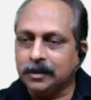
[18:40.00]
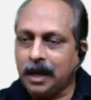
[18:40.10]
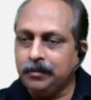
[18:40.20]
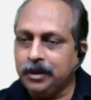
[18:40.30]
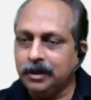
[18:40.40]

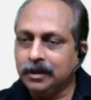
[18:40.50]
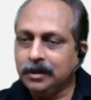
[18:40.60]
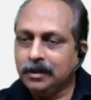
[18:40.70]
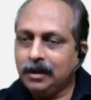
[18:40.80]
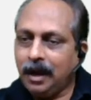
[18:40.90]
timer.
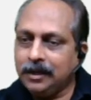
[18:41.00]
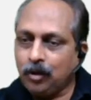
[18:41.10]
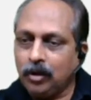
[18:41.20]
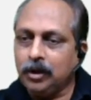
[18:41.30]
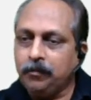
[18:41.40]
I
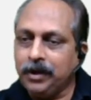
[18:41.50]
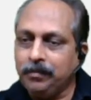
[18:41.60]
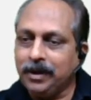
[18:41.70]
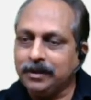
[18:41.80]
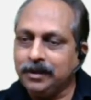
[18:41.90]
thought of it,
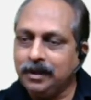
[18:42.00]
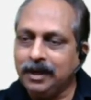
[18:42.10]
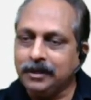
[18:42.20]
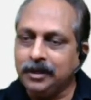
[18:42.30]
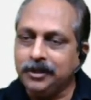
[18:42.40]
but
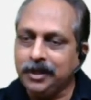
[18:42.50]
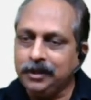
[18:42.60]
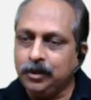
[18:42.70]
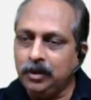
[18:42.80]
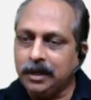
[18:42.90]
hectic
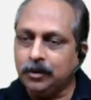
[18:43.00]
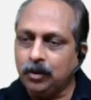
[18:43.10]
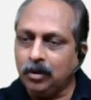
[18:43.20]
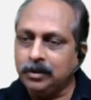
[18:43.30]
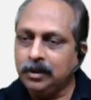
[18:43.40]
schedule I could
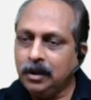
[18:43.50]
not.